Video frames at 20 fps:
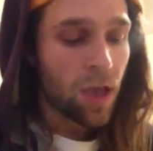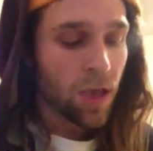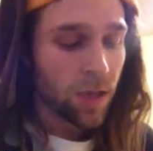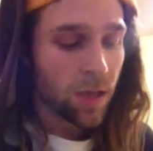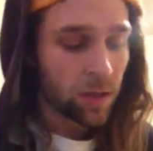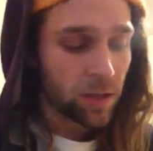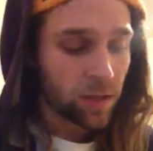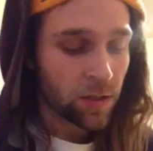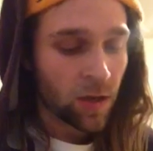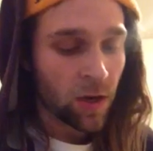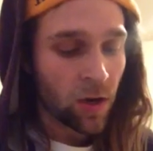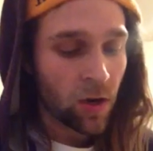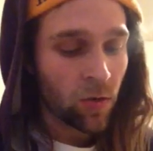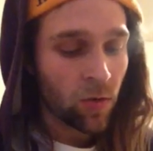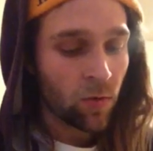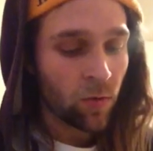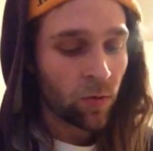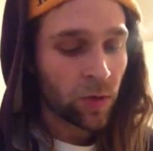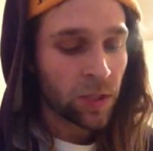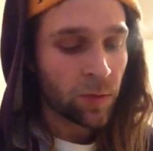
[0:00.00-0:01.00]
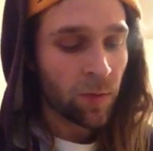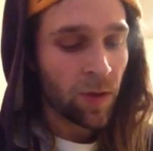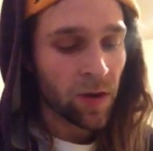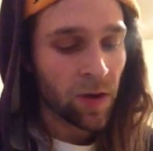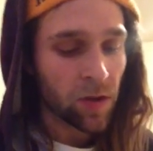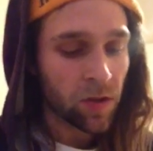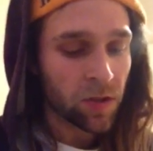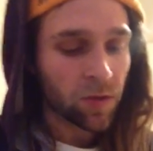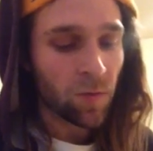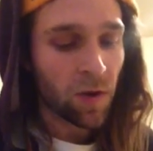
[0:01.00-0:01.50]
So we spend
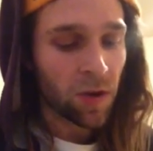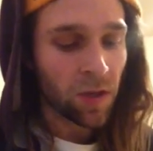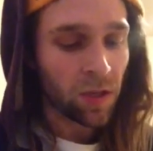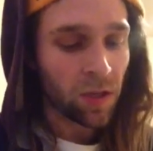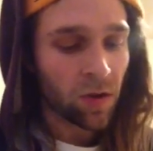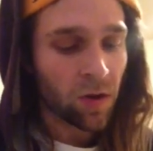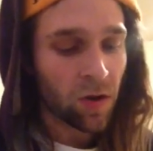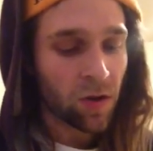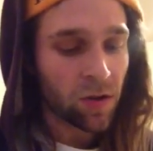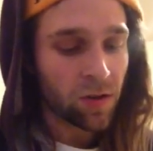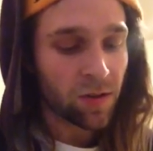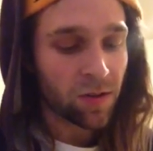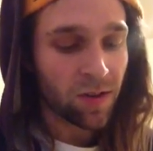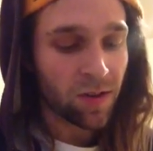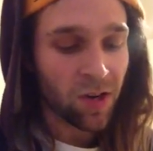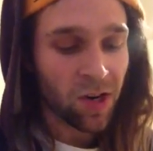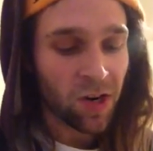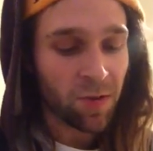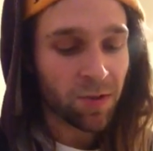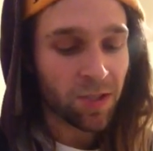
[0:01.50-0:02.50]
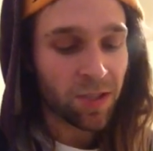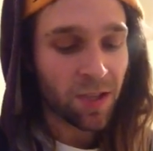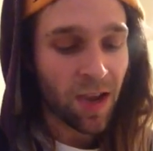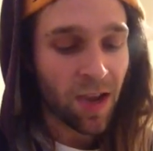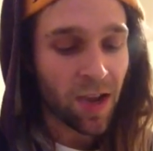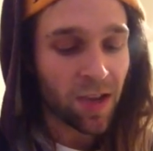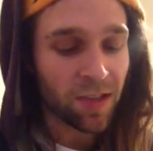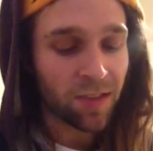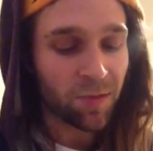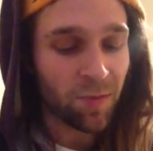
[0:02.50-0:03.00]
all this money on
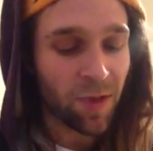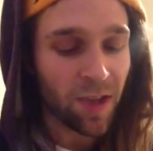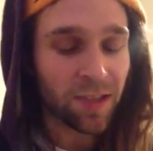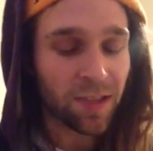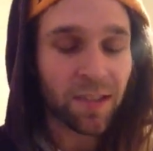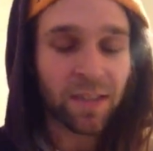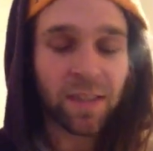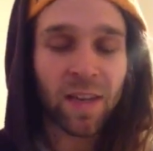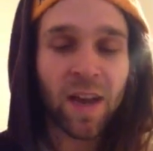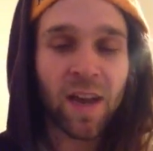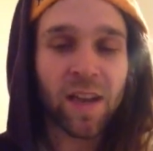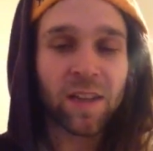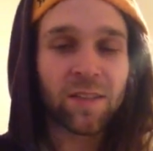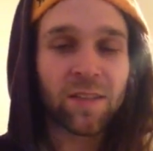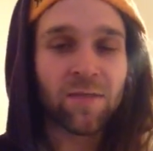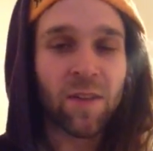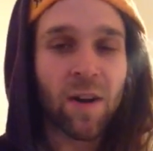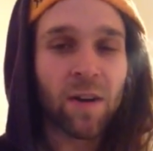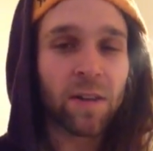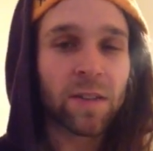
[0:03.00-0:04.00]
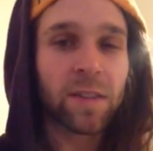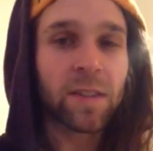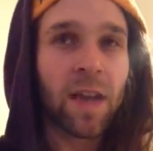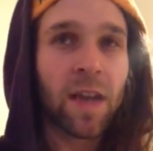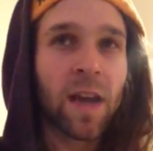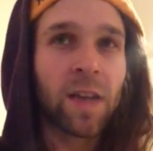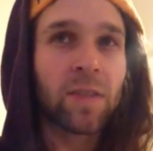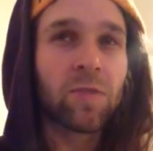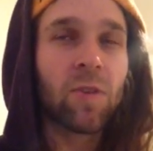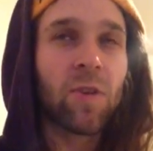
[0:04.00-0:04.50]
herbicides, pesticides,
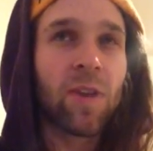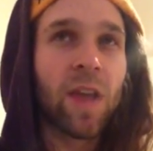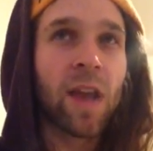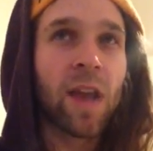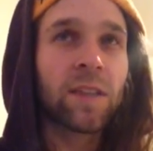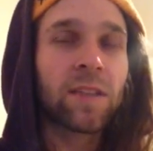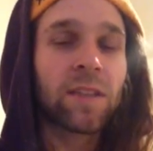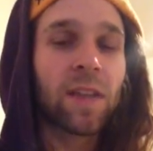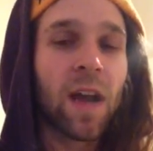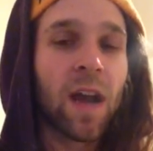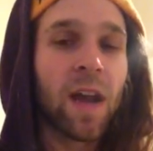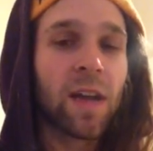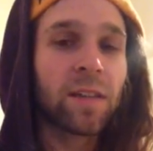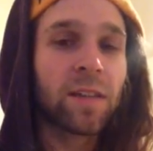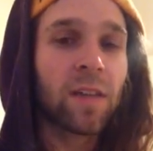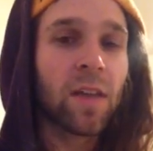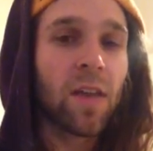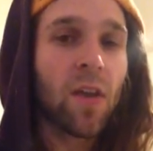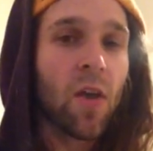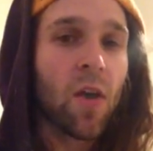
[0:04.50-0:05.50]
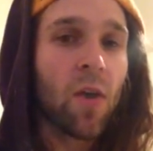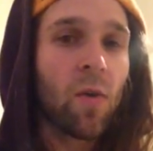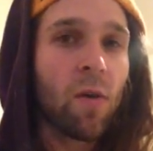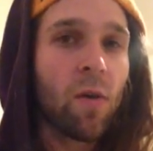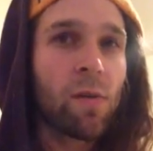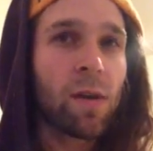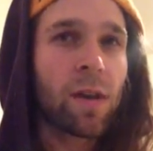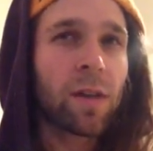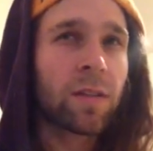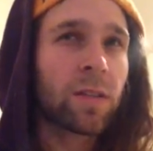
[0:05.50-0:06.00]
fungicides, or rodenticides, when
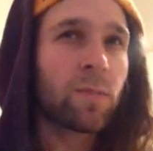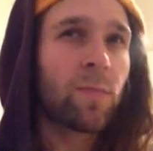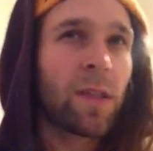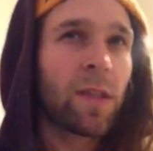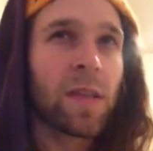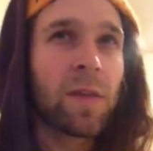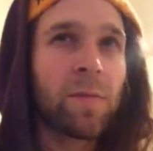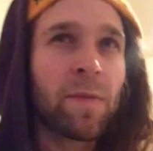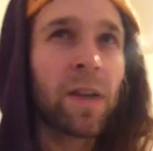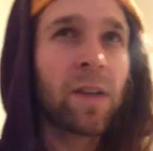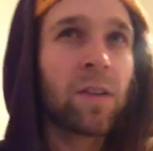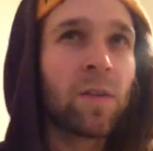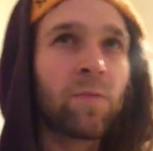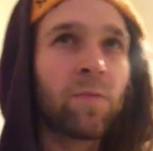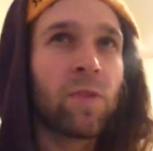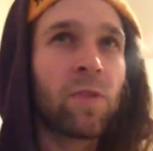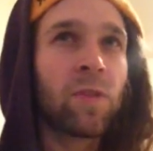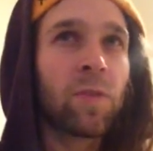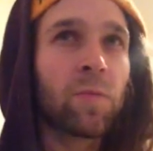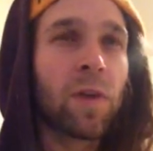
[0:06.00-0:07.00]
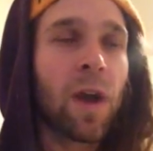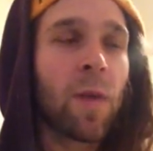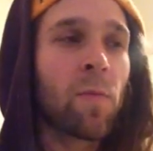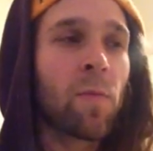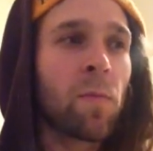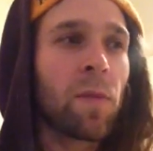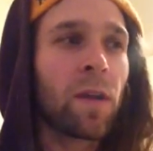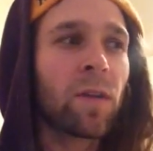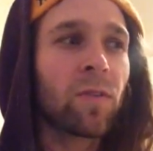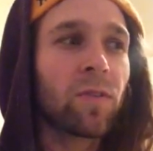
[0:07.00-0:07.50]
we could just spend that money on putting the proper
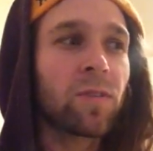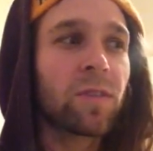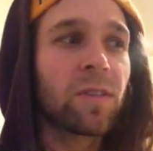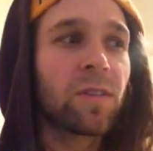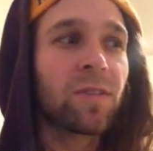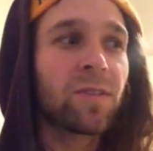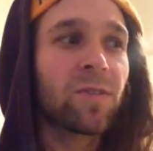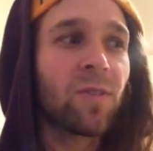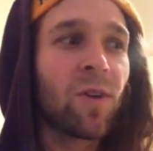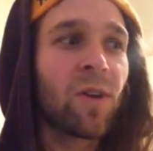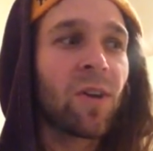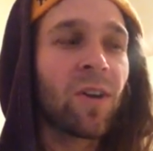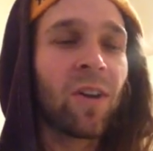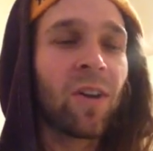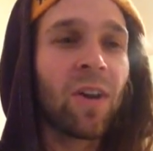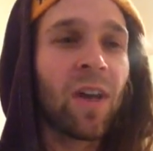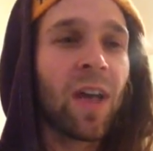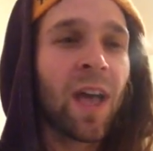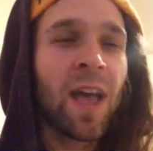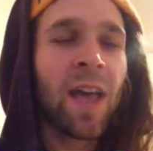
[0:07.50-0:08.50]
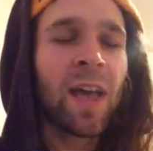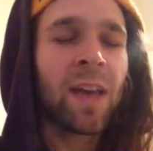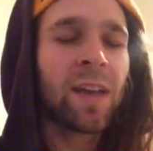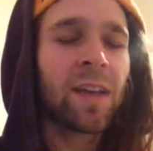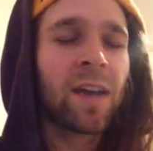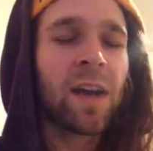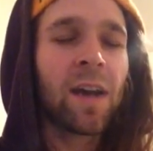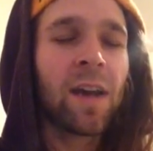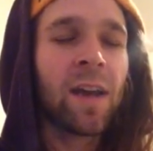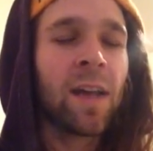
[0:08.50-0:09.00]
minerals in the soil. And
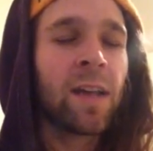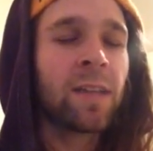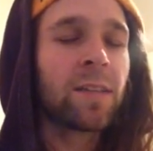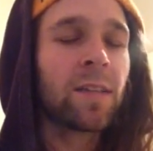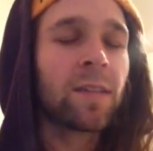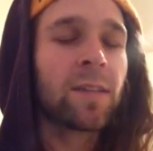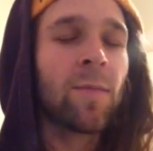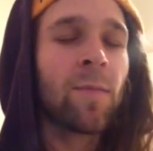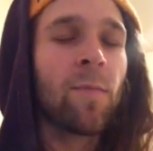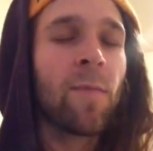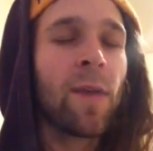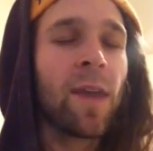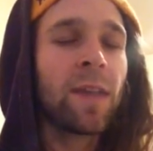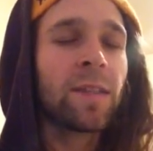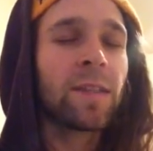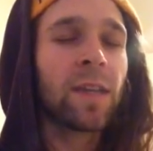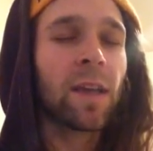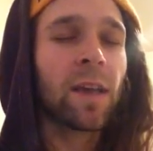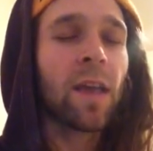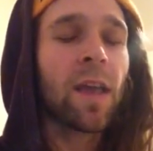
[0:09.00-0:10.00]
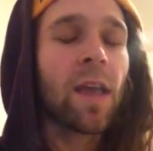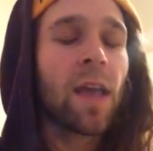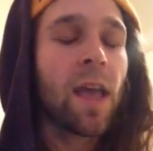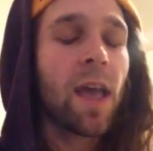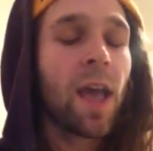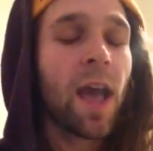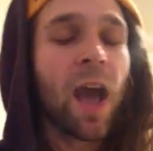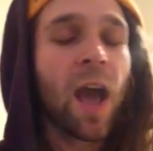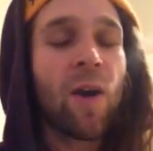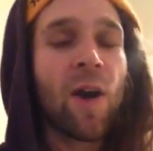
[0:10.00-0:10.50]
it's just amazing
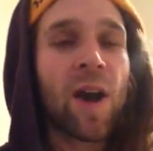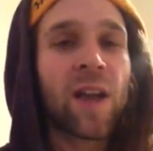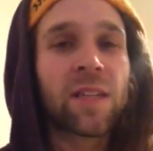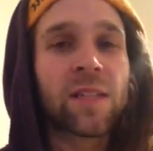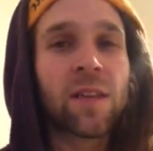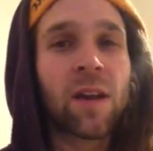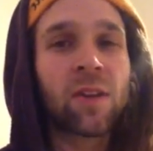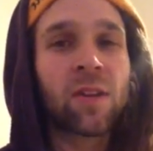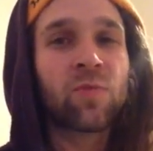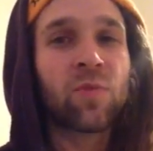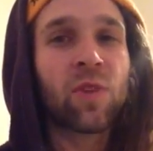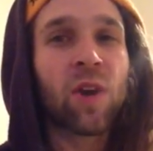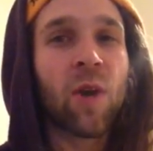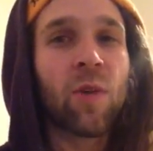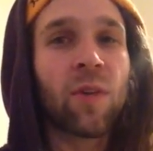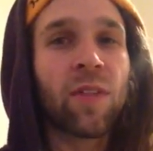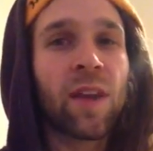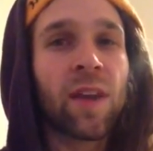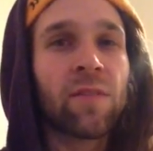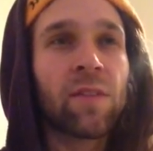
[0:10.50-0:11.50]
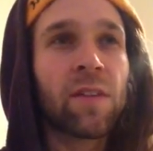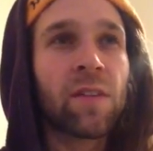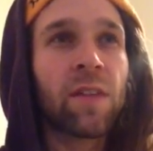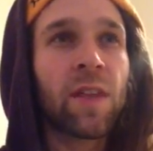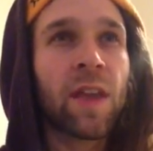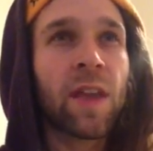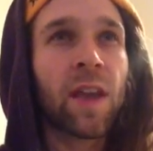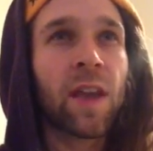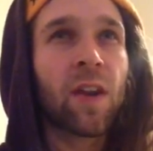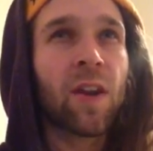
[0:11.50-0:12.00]
how out of touch we are with
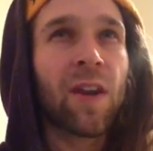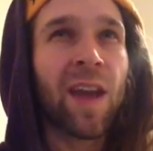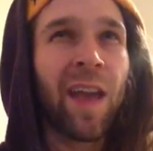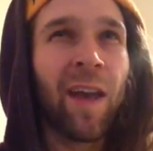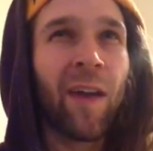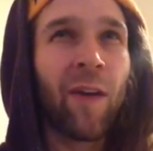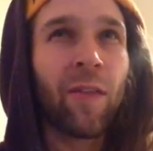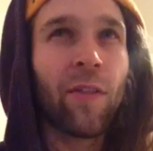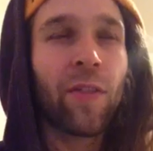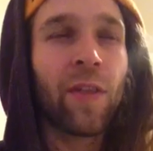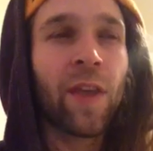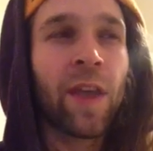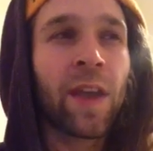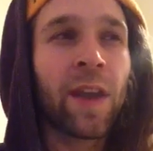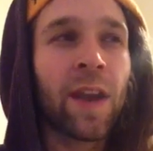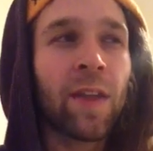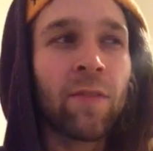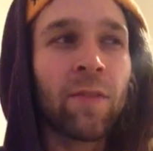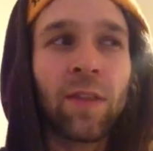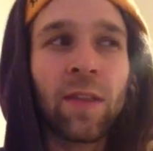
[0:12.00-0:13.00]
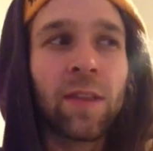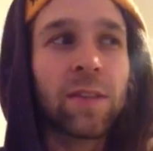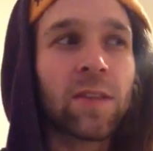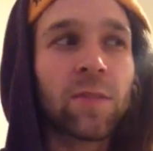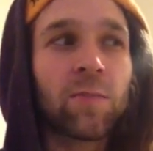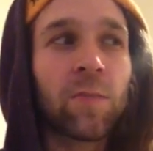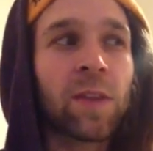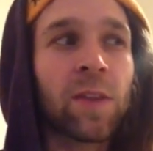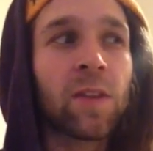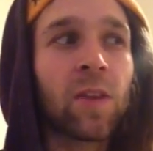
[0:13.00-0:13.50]
everything and our health, and everything's
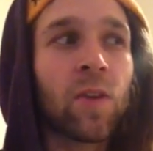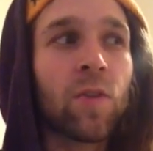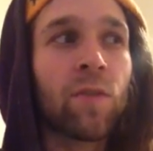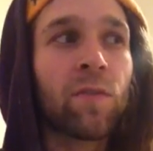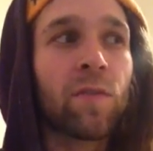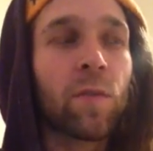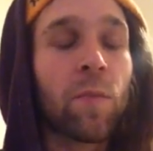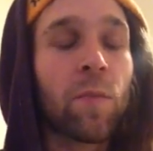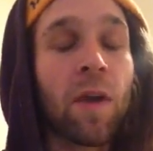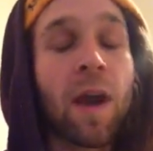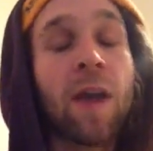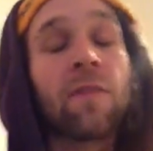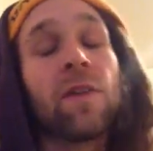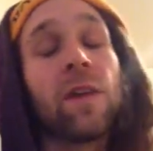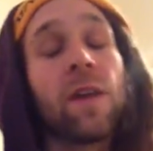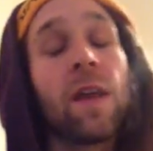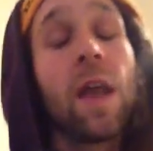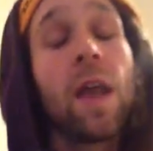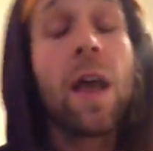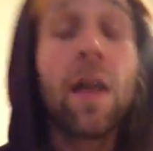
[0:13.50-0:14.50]
just being doing for profit.